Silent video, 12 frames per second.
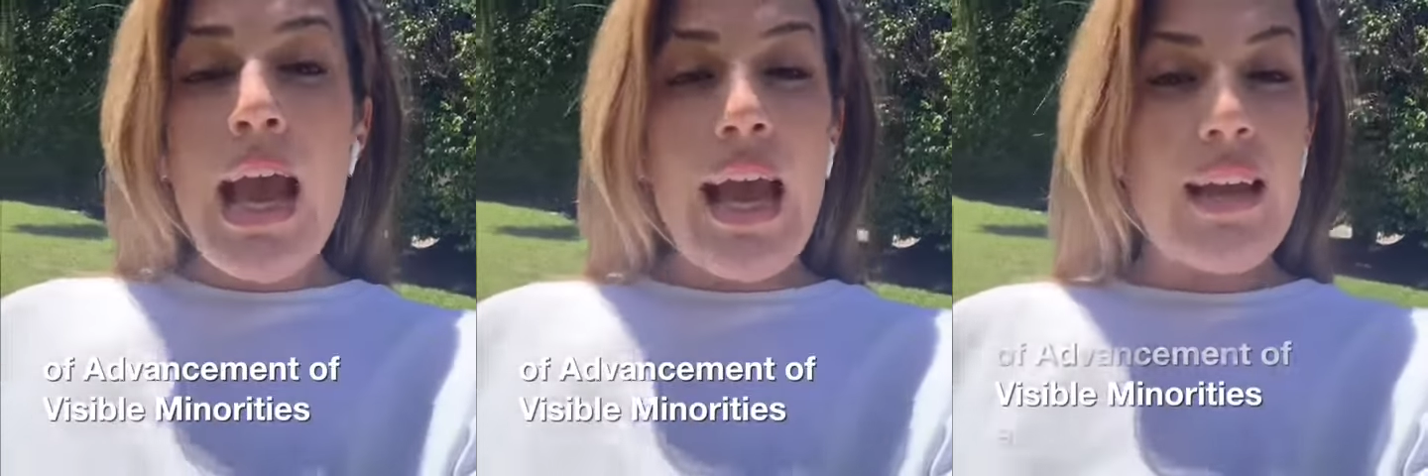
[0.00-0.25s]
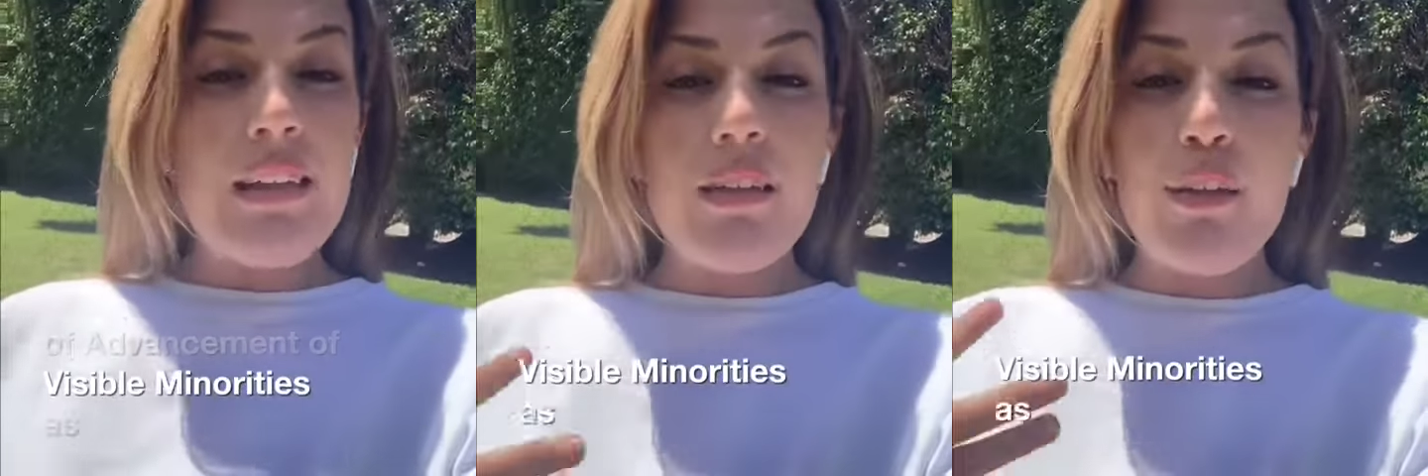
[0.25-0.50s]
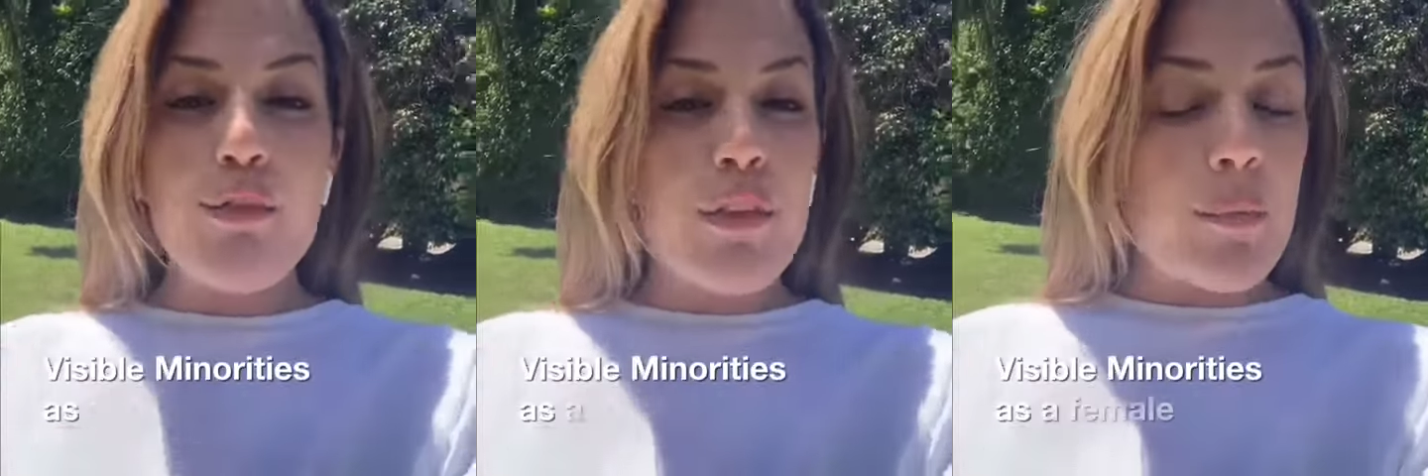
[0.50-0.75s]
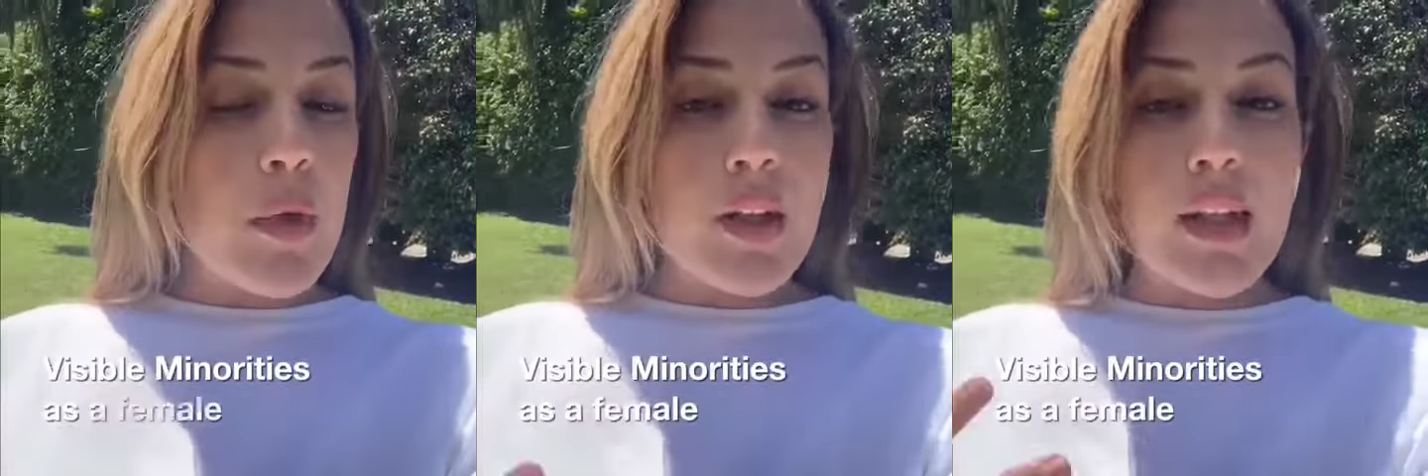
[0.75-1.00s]
As a
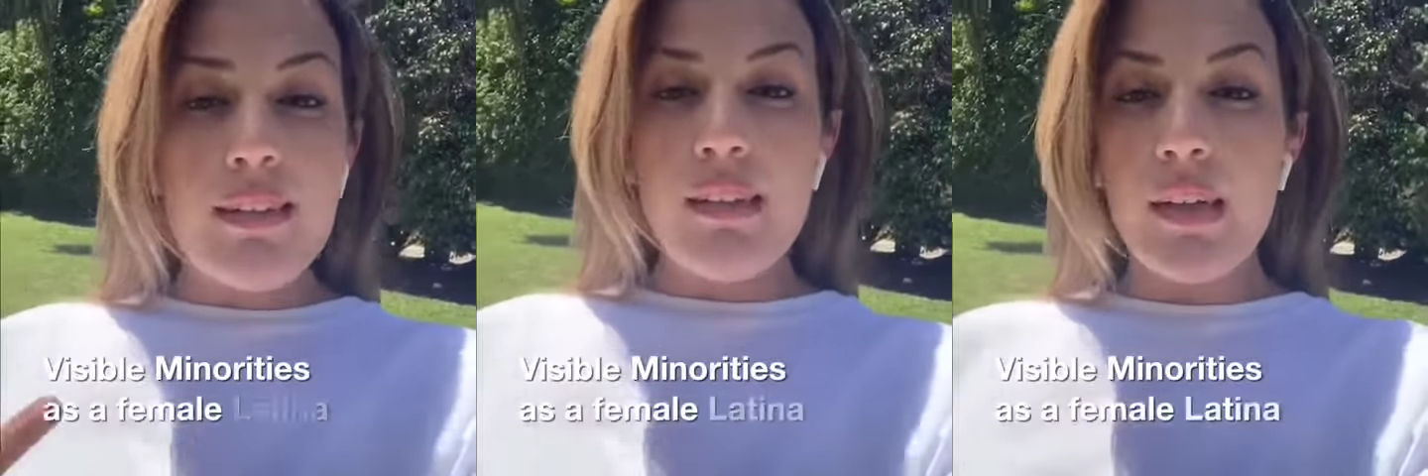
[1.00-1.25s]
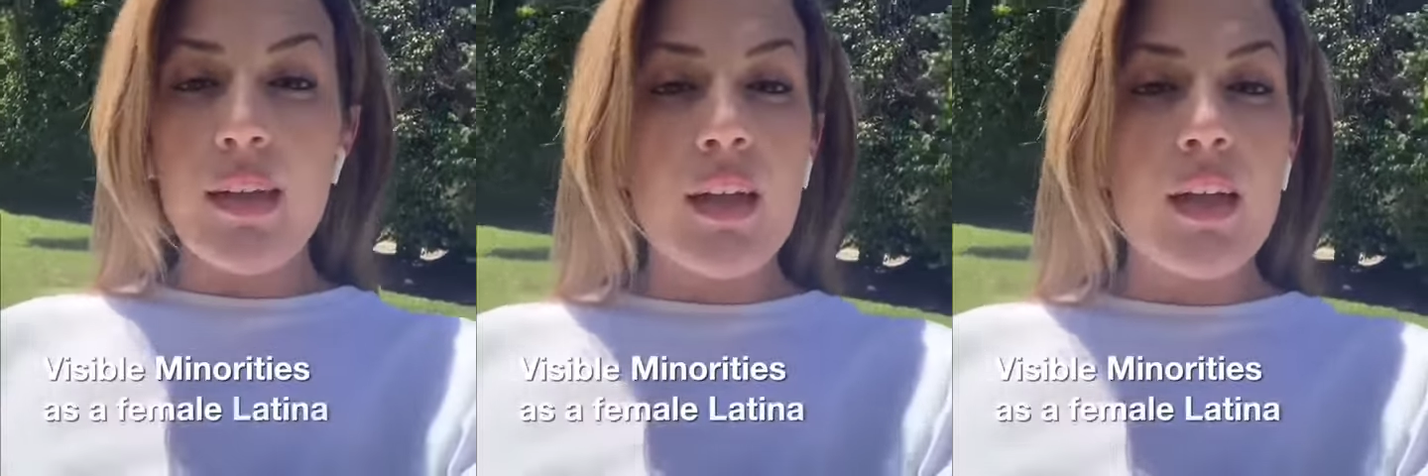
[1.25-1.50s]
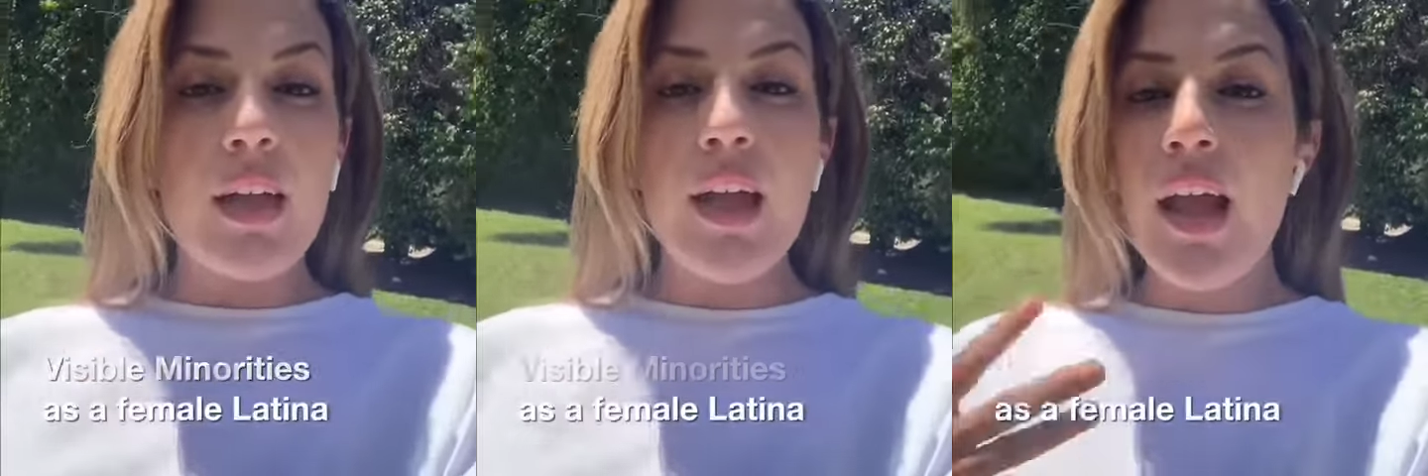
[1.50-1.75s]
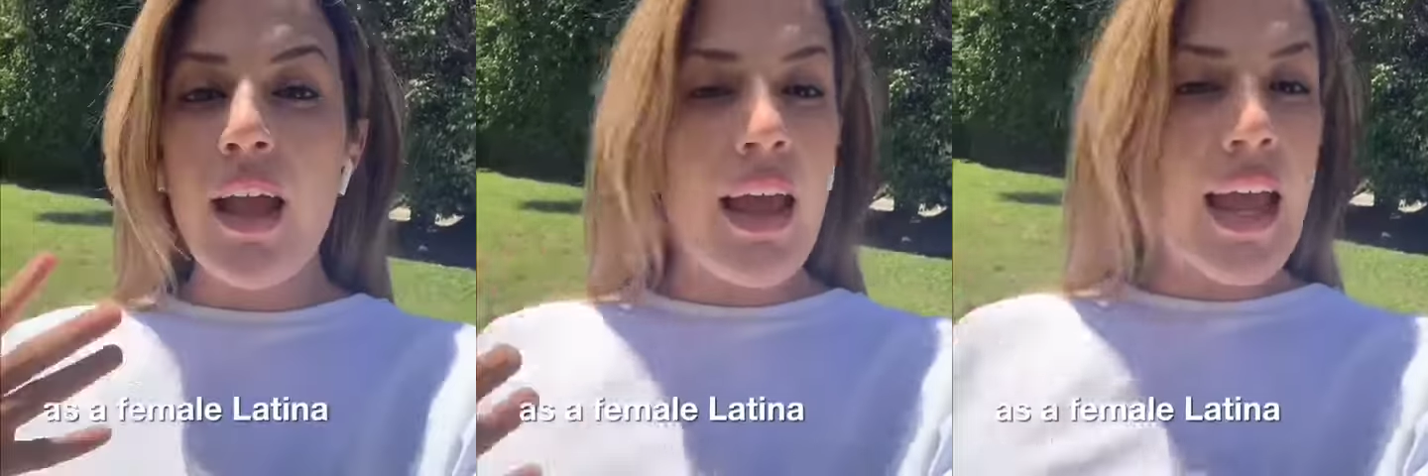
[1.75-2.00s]
female Latina
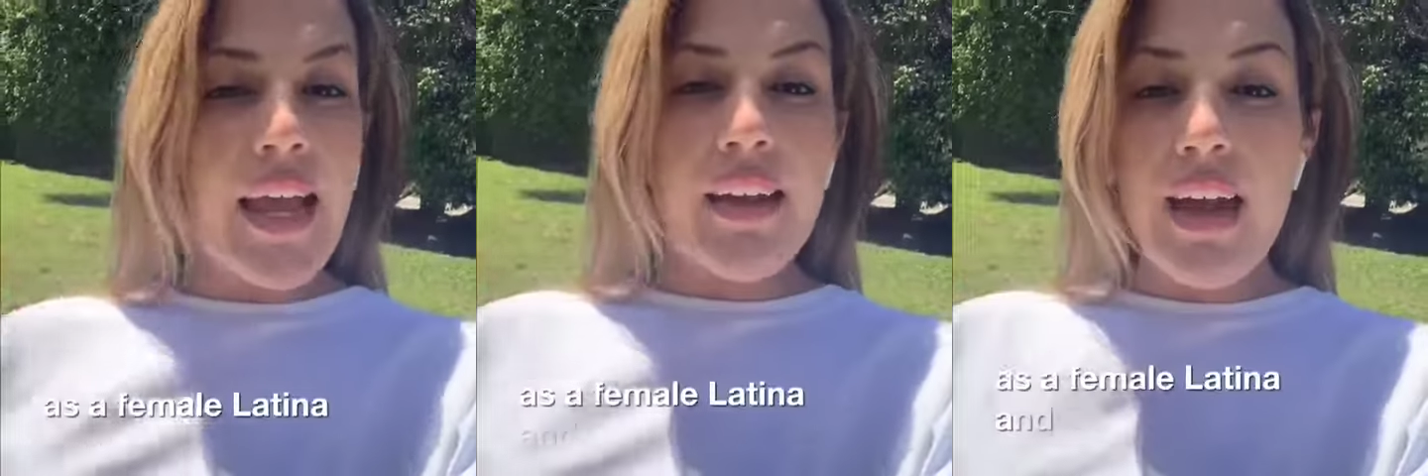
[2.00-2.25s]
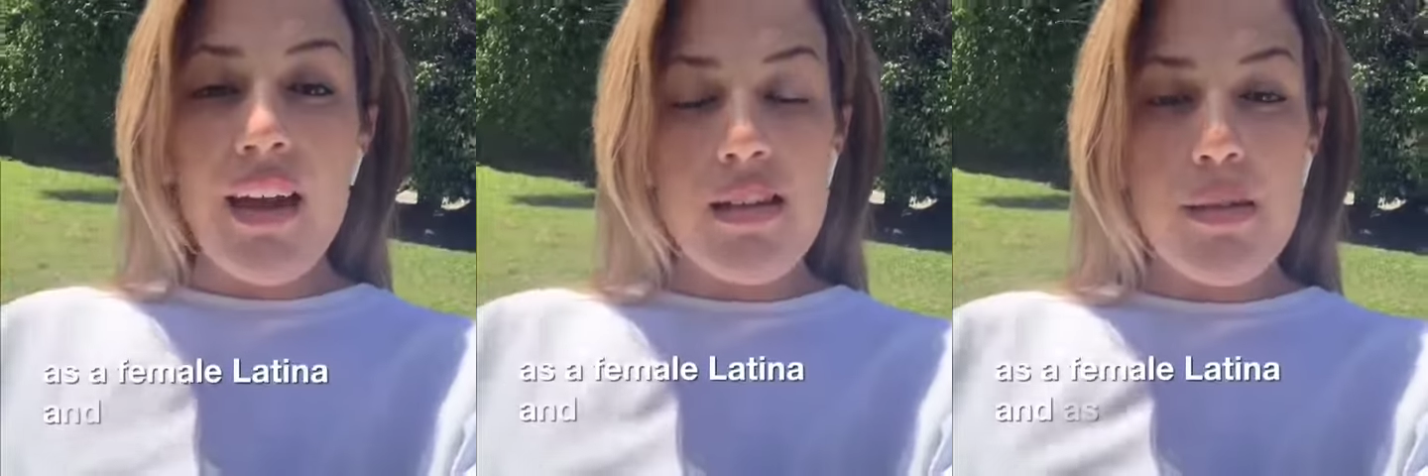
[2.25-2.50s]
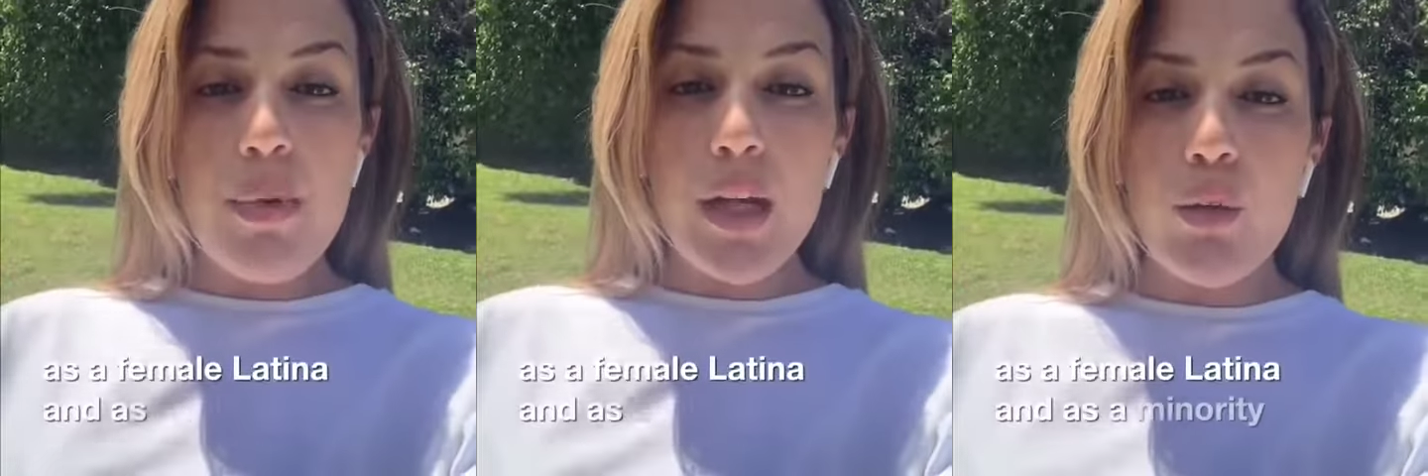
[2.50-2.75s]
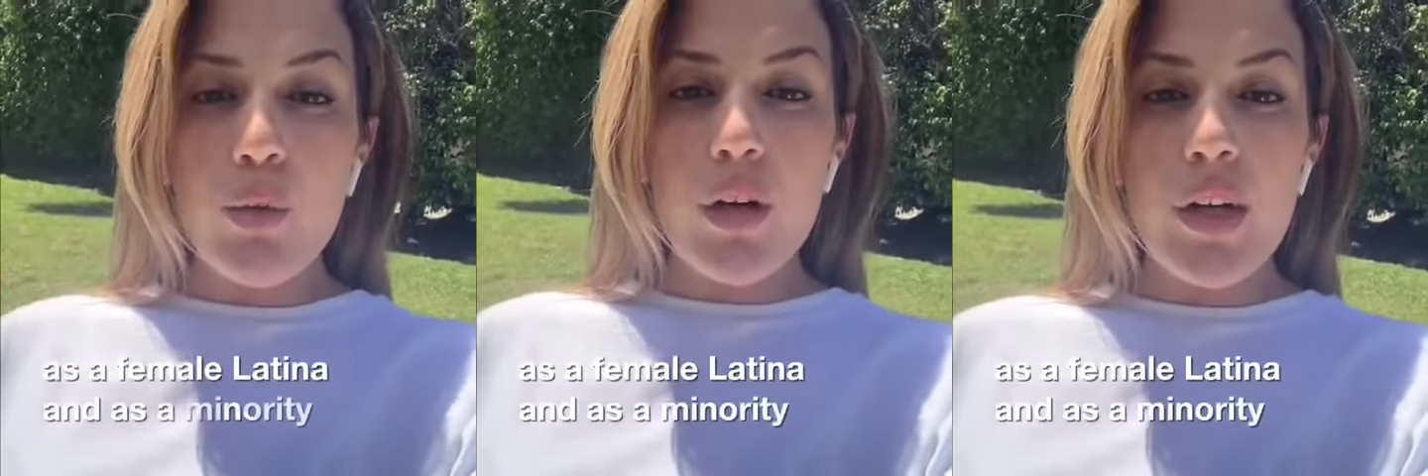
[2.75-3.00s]
and as a
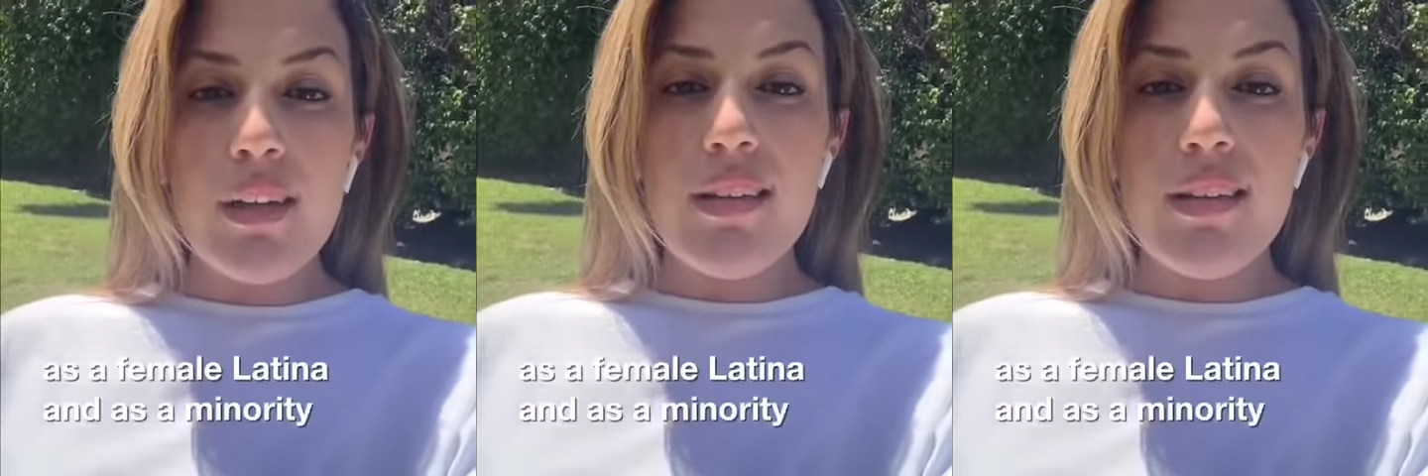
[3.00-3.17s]
minority,